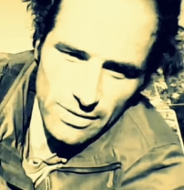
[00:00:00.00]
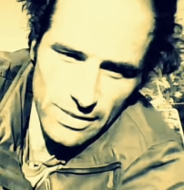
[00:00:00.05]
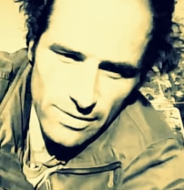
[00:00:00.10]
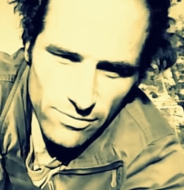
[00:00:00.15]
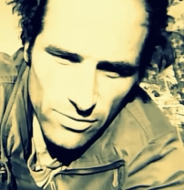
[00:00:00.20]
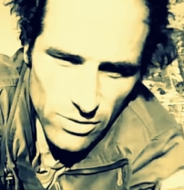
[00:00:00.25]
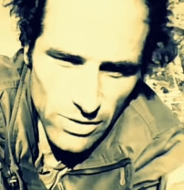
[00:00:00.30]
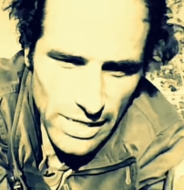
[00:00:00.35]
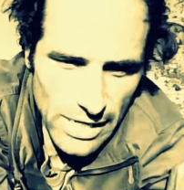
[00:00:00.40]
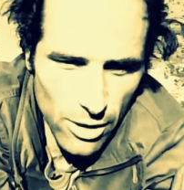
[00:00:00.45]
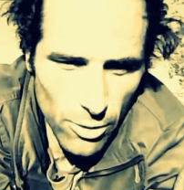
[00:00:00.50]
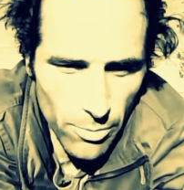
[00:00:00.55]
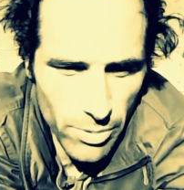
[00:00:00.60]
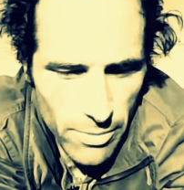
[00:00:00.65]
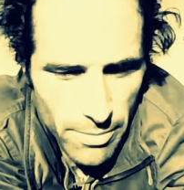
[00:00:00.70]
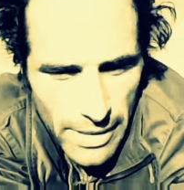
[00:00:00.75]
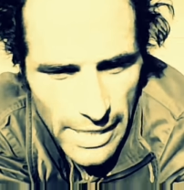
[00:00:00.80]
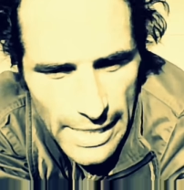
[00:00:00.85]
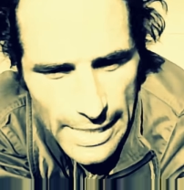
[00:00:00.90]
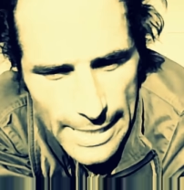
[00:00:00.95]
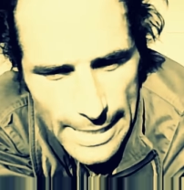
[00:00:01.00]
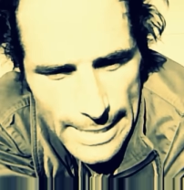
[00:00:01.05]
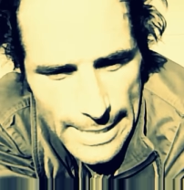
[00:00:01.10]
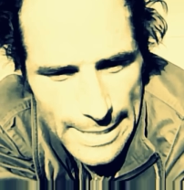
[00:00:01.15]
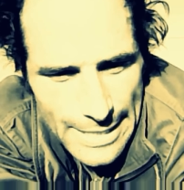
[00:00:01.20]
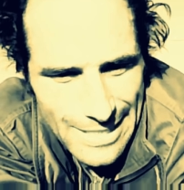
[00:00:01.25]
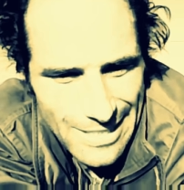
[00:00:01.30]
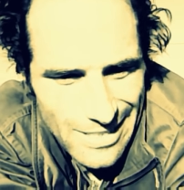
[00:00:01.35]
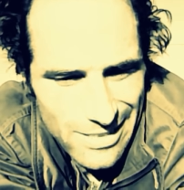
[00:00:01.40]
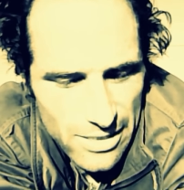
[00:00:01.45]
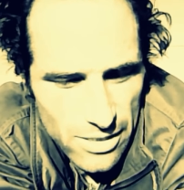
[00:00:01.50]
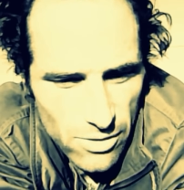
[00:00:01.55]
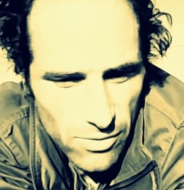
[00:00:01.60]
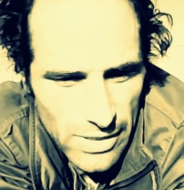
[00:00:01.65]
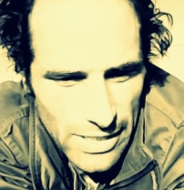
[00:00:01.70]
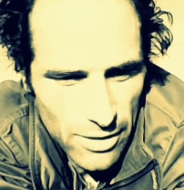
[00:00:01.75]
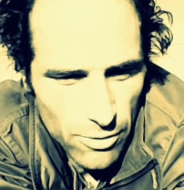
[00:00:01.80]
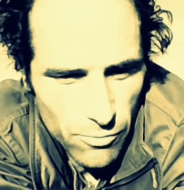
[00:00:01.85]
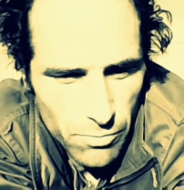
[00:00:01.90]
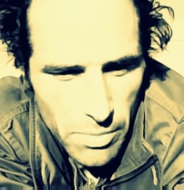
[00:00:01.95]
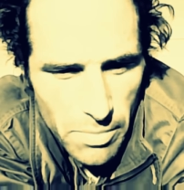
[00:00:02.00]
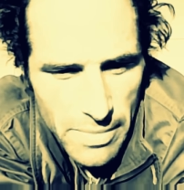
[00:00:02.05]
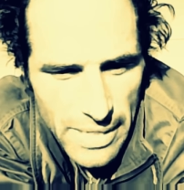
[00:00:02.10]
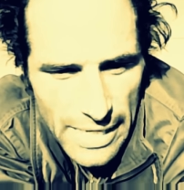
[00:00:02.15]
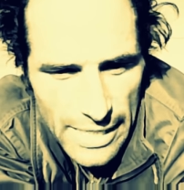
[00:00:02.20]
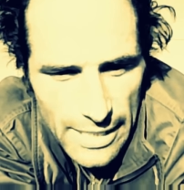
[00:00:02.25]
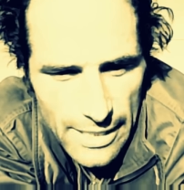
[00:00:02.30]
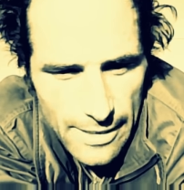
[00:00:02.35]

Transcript: never help a man. Don't help a man.